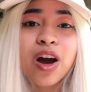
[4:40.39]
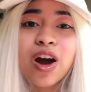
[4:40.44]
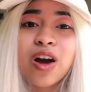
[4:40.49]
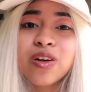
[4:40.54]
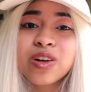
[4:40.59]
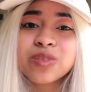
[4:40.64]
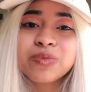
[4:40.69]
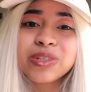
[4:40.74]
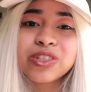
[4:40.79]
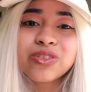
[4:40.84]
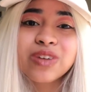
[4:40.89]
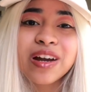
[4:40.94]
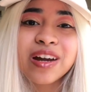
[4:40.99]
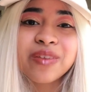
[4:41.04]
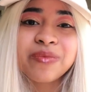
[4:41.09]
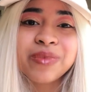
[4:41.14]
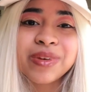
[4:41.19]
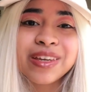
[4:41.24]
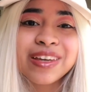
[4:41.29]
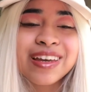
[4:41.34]
always be
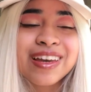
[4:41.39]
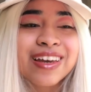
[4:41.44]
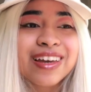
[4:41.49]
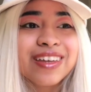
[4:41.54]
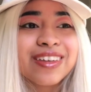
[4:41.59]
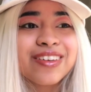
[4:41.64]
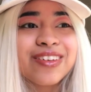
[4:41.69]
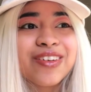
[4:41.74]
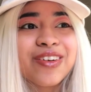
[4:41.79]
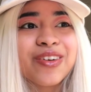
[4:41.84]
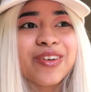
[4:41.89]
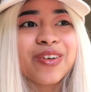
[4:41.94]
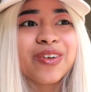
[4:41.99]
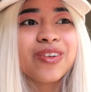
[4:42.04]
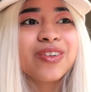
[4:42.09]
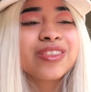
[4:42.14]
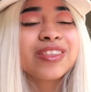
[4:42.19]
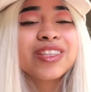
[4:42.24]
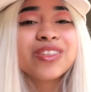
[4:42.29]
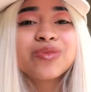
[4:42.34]
trying me, you
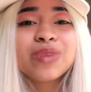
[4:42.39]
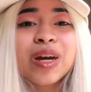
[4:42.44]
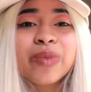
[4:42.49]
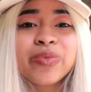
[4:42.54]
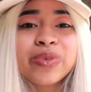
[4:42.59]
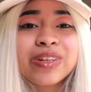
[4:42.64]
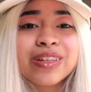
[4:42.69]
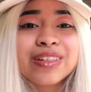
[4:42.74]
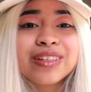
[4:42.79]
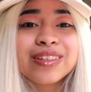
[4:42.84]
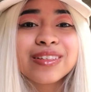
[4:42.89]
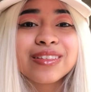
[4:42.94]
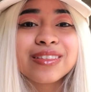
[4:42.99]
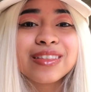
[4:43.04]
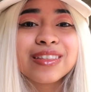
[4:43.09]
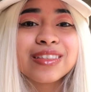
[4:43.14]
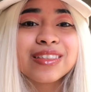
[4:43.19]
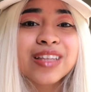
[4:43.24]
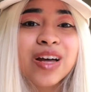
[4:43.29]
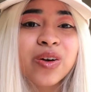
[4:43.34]
know, these rapper niggas,
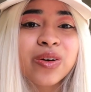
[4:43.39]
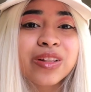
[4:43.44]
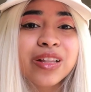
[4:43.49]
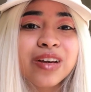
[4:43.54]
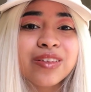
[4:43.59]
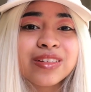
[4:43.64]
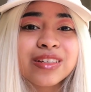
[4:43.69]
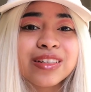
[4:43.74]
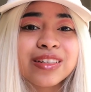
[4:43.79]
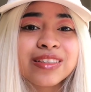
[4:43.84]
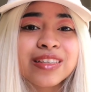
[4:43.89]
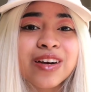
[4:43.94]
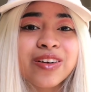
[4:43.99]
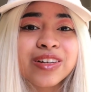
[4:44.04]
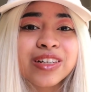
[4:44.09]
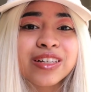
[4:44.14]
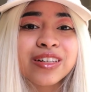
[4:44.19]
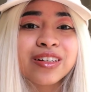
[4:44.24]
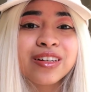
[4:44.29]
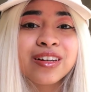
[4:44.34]
these SoundCloud niggas
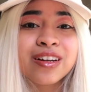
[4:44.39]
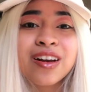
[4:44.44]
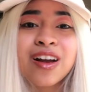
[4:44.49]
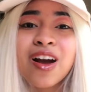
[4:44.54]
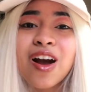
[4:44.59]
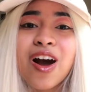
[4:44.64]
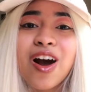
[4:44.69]
out here,